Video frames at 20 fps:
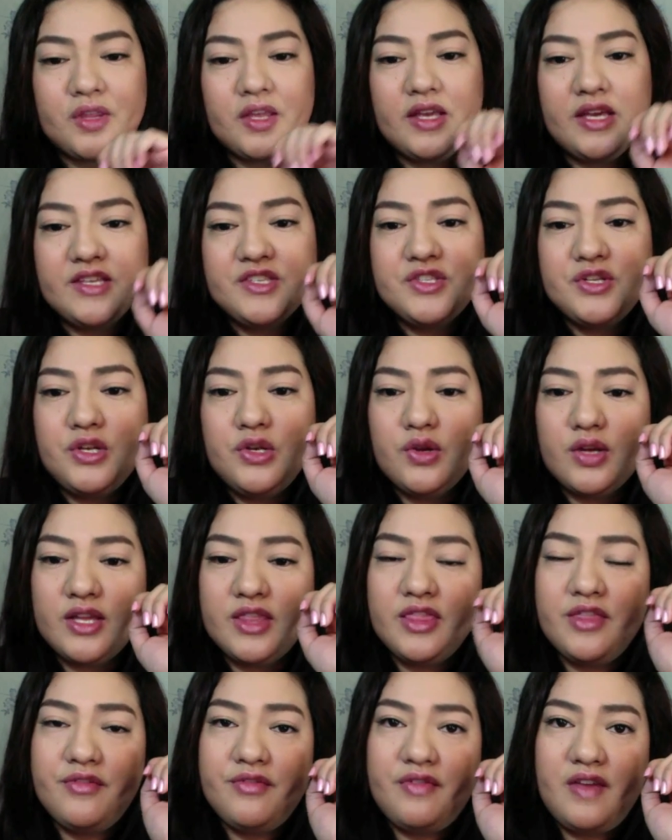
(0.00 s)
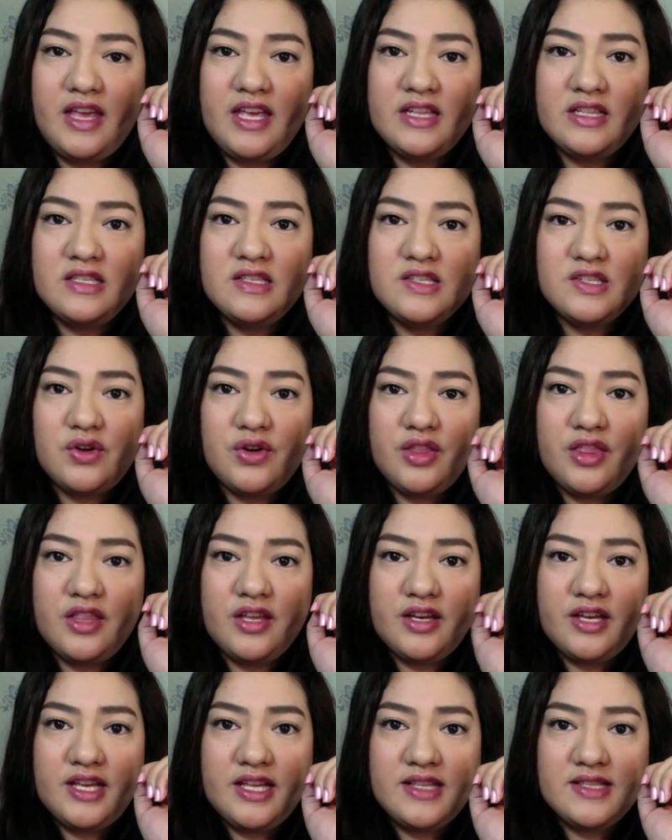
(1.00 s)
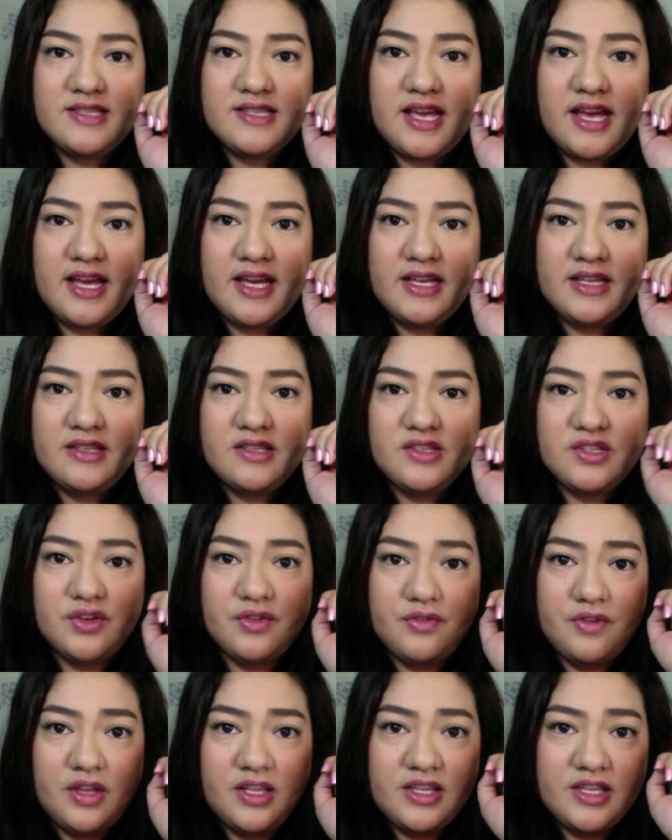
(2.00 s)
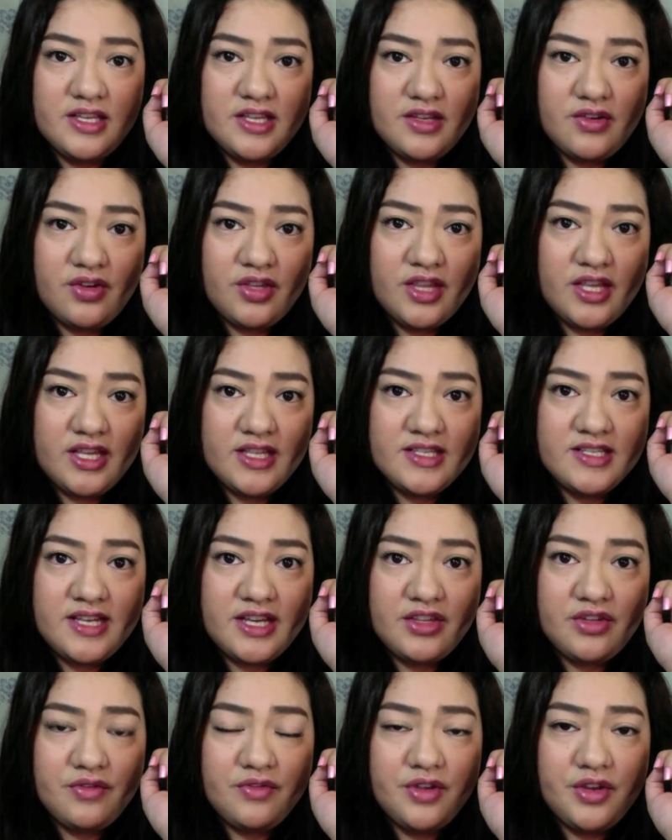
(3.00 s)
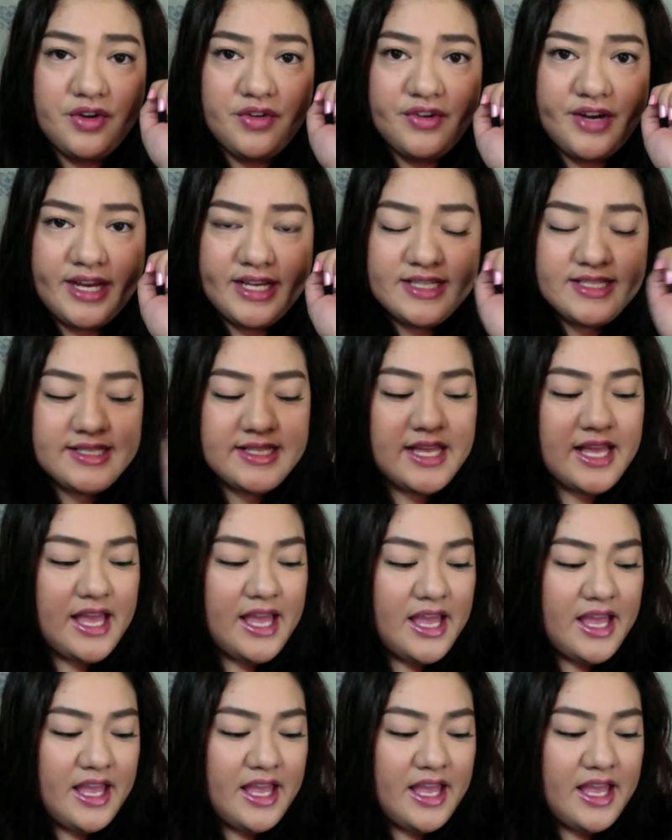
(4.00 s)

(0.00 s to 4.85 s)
is to look at the veins on the insides of on the inside of your wrist.